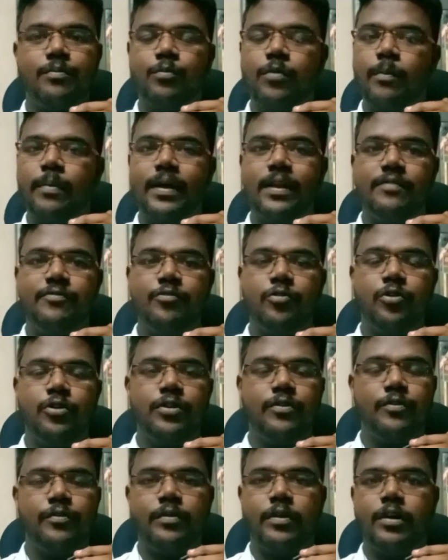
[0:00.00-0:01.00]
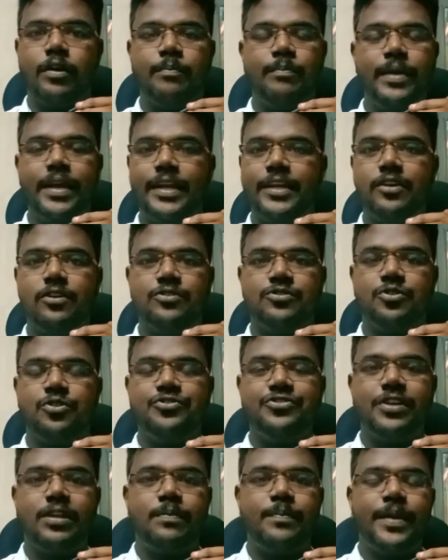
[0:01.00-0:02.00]
mobile phone, be it your
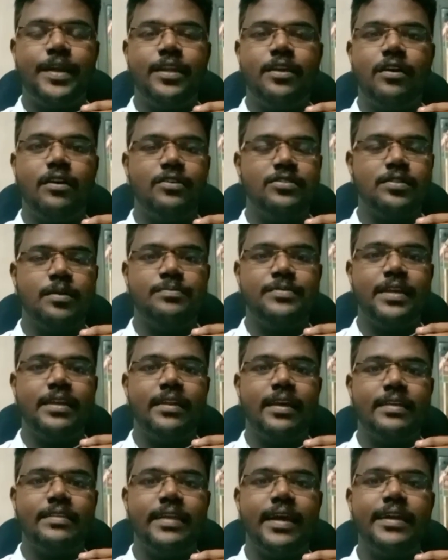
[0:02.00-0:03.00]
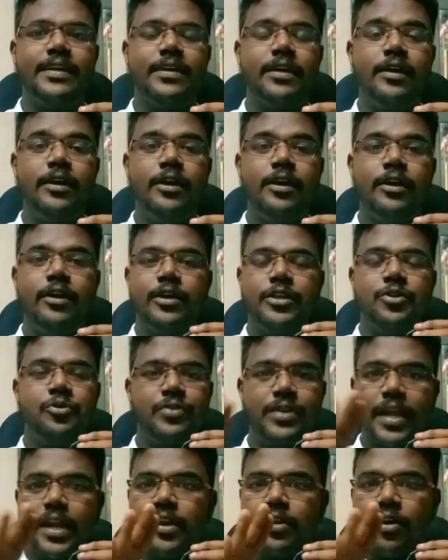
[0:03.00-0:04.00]
social media or something like that. You
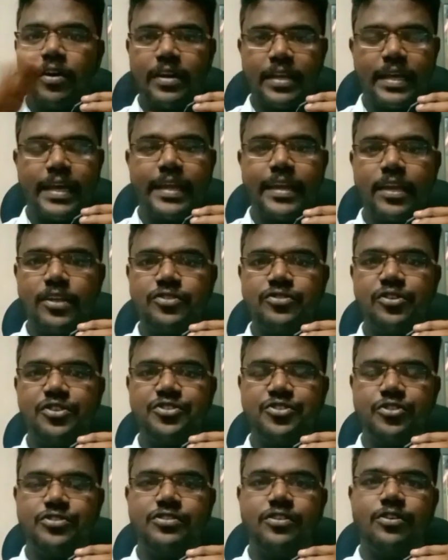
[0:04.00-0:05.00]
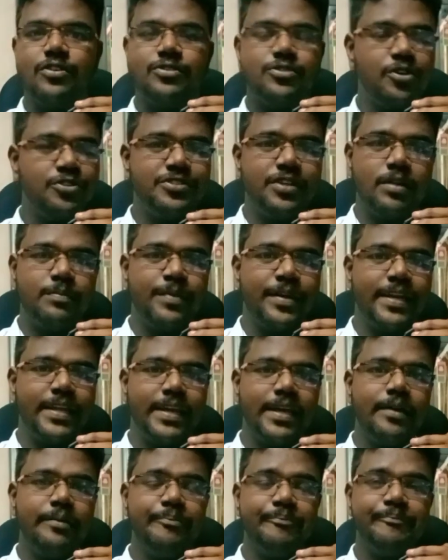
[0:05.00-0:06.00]
need not erase your social
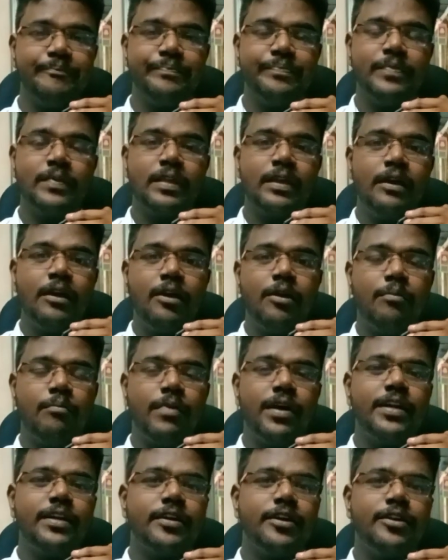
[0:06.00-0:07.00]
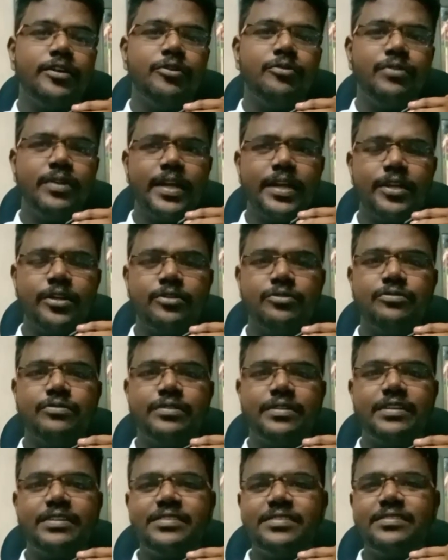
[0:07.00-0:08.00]
media, but you need to
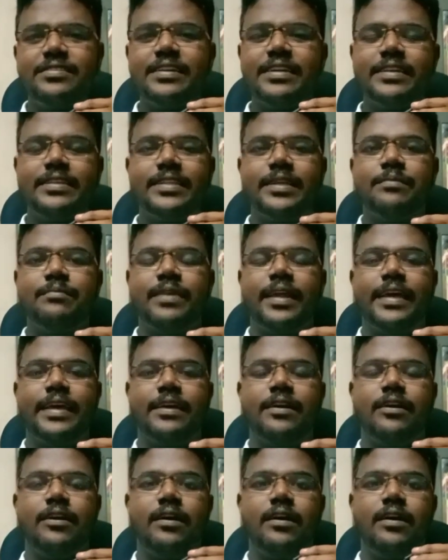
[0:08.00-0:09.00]
restrict them, like